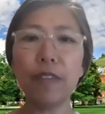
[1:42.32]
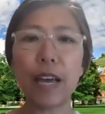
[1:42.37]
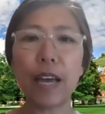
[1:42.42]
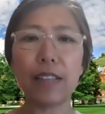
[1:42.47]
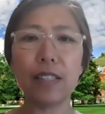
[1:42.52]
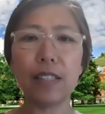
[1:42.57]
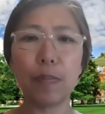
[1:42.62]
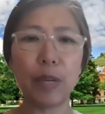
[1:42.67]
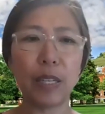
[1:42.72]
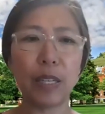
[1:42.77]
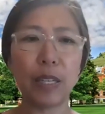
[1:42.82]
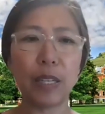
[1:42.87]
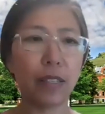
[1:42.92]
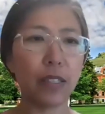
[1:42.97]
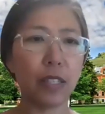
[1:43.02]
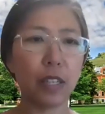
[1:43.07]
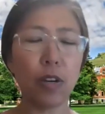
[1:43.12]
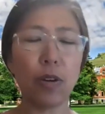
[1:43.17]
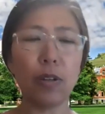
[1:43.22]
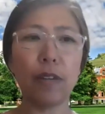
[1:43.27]

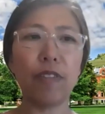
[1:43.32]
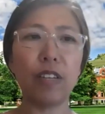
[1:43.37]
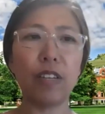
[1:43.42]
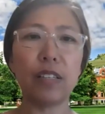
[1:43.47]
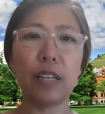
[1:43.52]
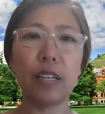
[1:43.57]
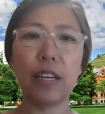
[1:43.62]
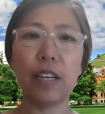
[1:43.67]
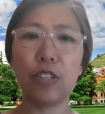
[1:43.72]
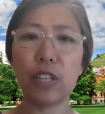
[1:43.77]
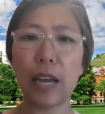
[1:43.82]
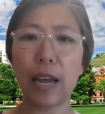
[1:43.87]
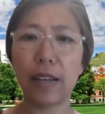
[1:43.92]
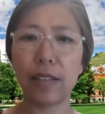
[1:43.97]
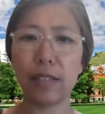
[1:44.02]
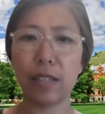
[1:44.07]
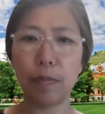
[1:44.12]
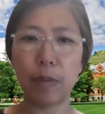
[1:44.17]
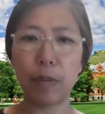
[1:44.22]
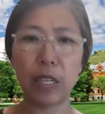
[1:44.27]
SBCC or even teach
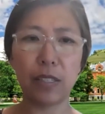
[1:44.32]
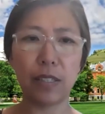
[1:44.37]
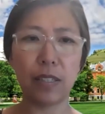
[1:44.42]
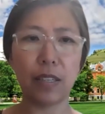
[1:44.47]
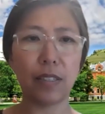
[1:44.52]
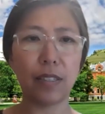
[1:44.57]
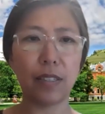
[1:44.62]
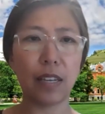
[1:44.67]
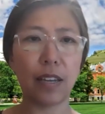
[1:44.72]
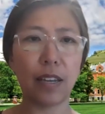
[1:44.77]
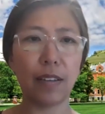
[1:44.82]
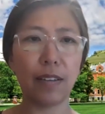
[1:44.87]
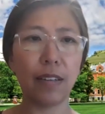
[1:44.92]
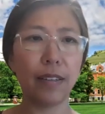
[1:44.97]
SBCC?